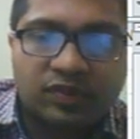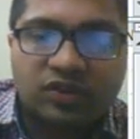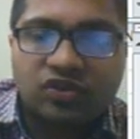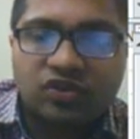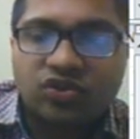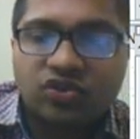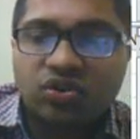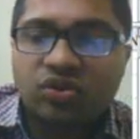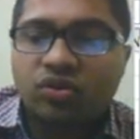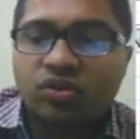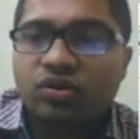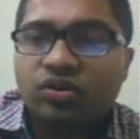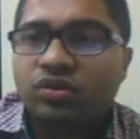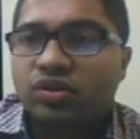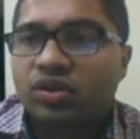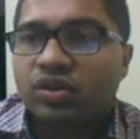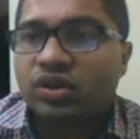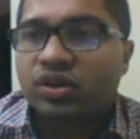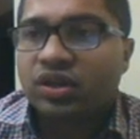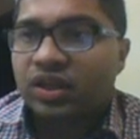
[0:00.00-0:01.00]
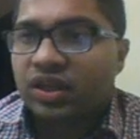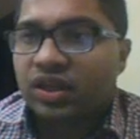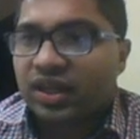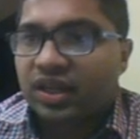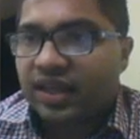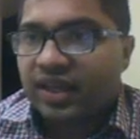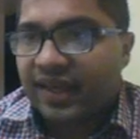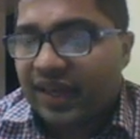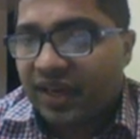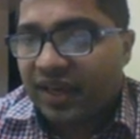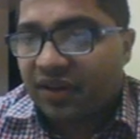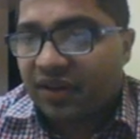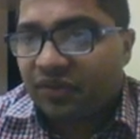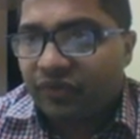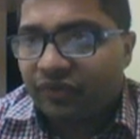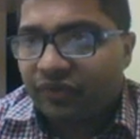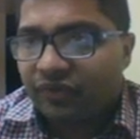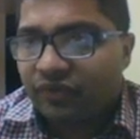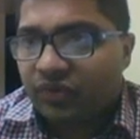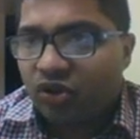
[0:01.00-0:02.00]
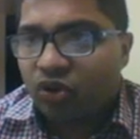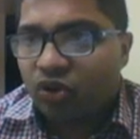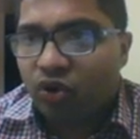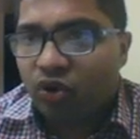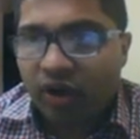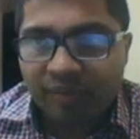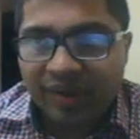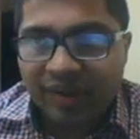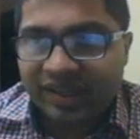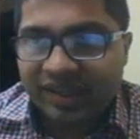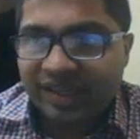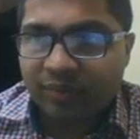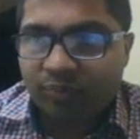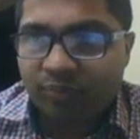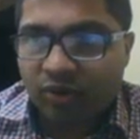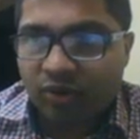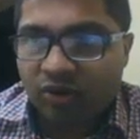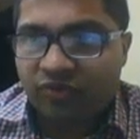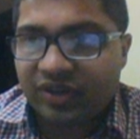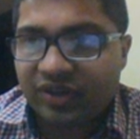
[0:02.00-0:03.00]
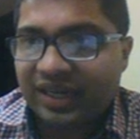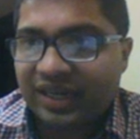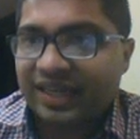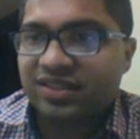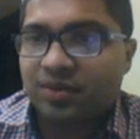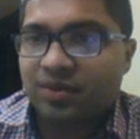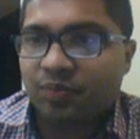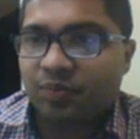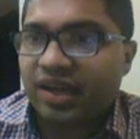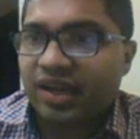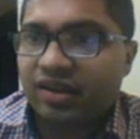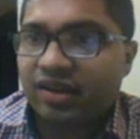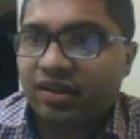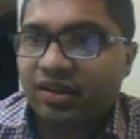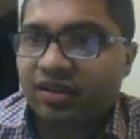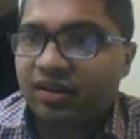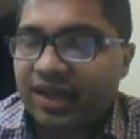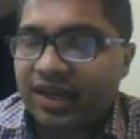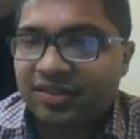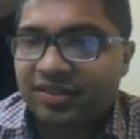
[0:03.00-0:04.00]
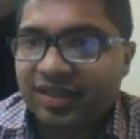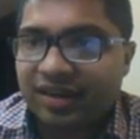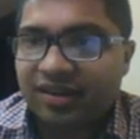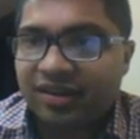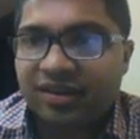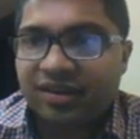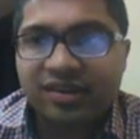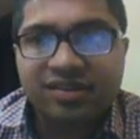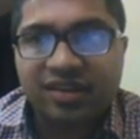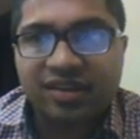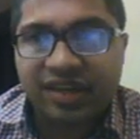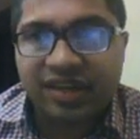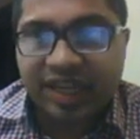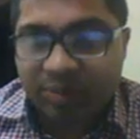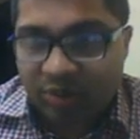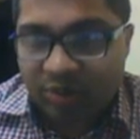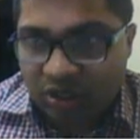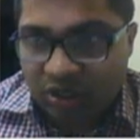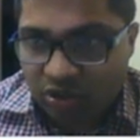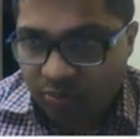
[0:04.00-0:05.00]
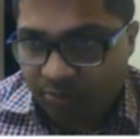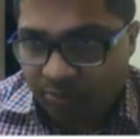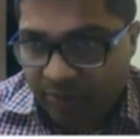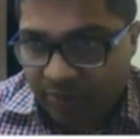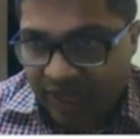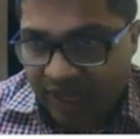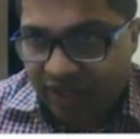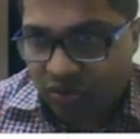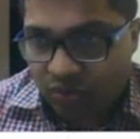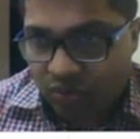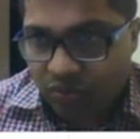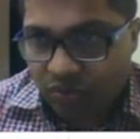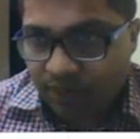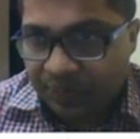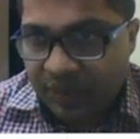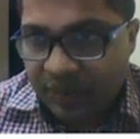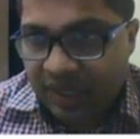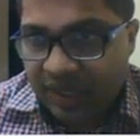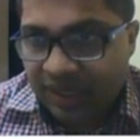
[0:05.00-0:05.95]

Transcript: So if you are making profit as a buyer and seller is unable to pay you,